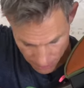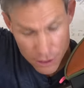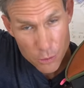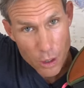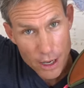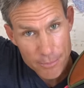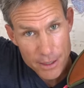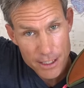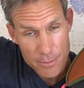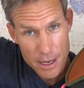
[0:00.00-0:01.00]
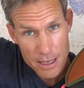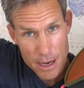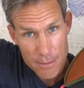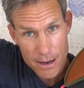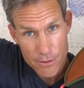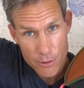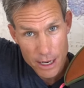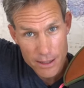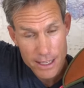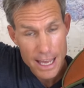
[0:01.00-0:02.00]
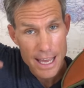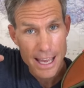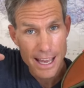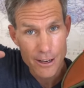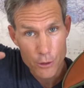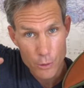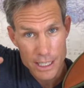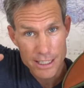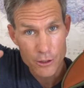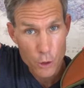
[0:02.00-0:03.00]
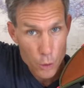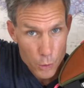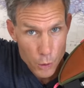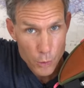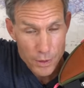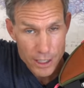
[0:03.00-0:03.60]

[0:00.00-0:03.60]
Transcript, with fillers: This one is made by my friends at Green Guru.